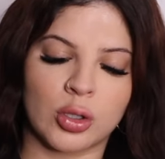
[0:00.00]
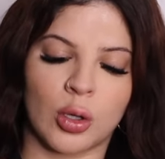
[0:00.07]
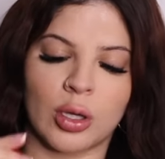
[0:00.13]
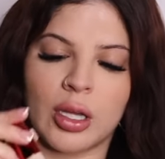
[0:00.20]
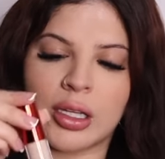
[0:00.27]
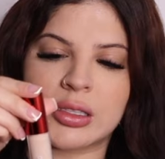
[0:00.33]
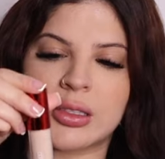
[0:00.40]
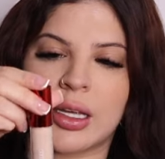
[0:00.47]

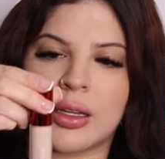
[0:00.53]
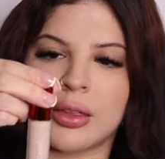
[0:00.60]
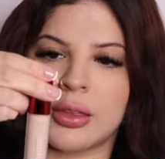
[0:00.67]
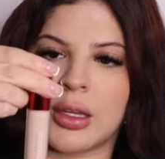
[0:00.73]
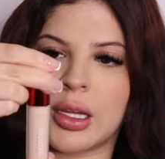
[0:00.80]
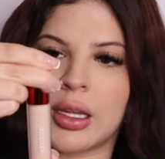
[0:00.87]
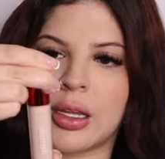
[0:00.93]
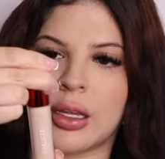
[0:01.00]
it looks like
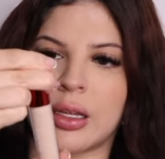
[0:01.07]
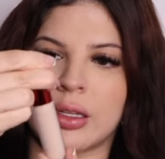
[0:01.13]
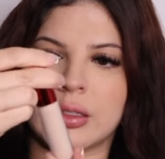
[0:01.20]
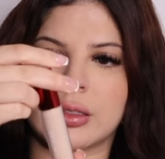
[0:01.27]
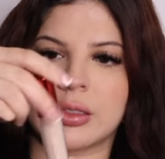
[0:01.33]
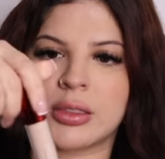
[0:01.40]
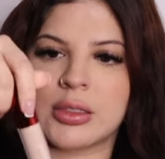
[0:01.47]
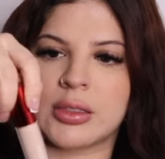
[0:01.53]

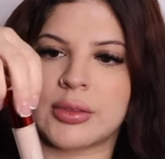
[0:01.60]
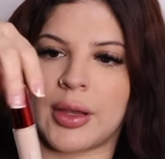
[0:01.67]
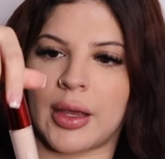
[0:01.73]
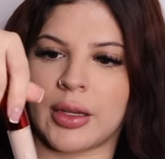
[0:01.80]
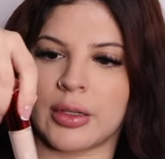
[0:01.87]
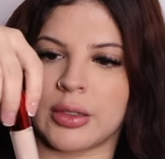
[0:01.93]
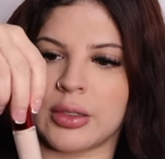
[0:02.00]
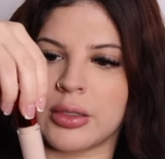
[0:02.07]
this,
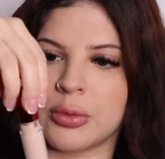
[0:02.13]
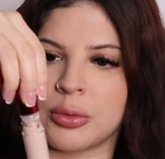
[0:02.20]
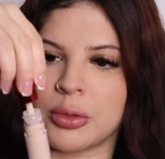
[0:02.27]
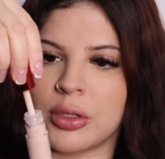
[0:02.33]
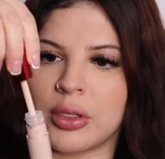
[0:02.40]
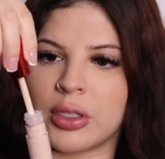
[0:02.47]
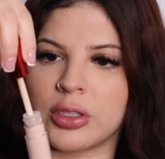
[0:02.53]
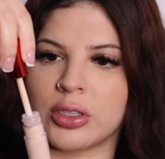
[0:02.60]
and we're
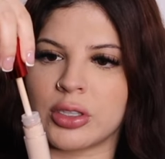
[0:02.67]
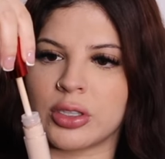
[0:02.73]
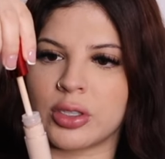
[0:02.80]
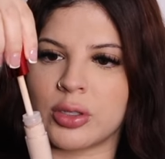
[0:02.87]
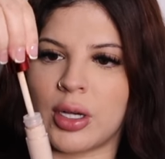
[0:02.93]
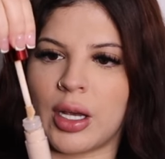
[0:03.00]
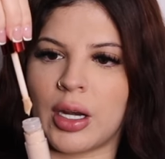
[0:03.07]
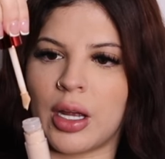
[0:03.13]
gonna
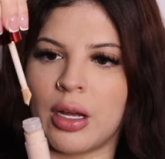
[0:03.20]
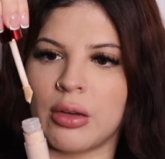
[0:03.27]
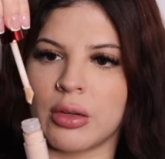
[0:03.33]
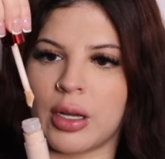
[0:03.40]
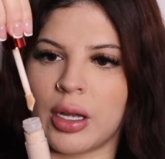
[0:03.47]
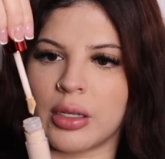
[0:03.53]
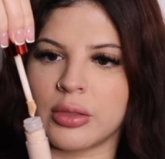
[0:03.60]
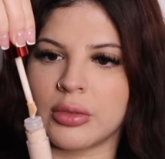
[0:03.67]
just try it
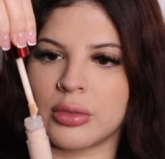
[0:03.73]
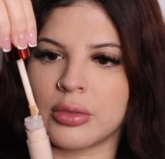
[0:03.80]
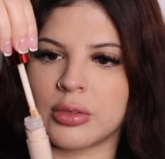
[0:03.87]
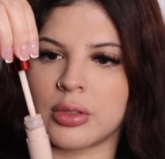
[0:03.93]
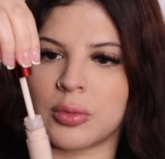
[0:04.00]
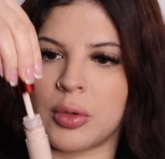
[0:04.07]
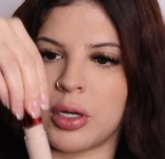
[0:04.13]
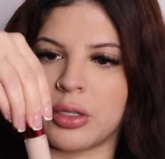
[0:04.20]
out, guys,
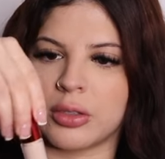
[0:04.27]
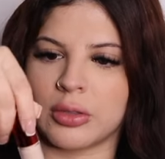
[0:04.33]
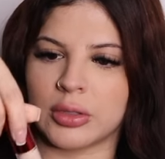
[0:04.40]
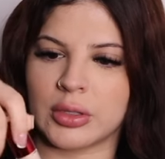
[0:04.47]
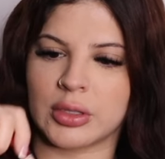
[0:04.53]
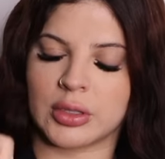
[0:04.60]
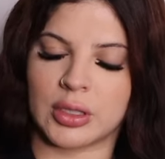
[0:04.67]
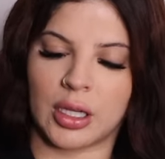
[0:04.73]
tomorrow
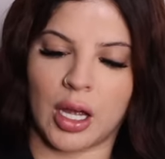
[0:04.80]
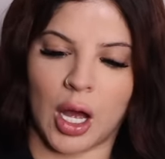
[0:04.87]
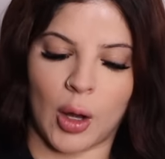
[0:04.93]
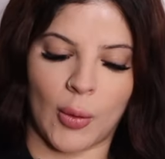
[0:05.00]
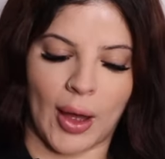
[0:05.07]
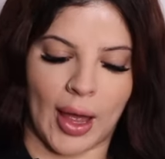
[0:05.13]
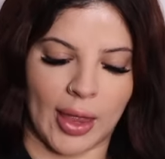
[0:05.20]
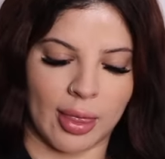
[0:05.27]
and see
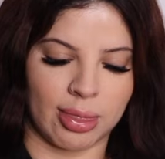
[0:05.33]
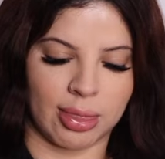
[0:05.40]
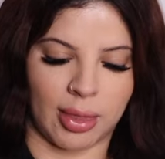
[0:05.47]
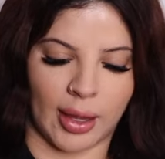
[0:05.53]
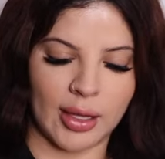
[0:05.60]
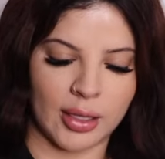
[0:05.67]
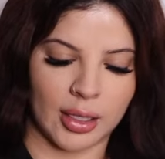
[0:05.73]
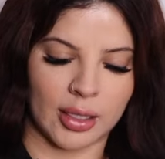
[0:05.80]
how I
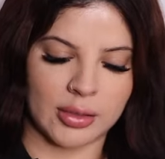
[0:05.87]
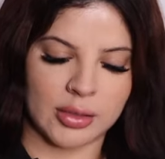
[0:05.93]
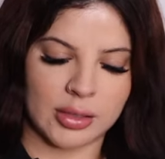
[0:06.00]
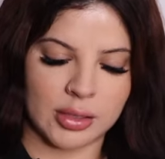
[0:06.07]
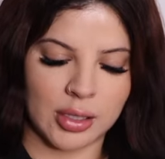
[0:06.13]
like it.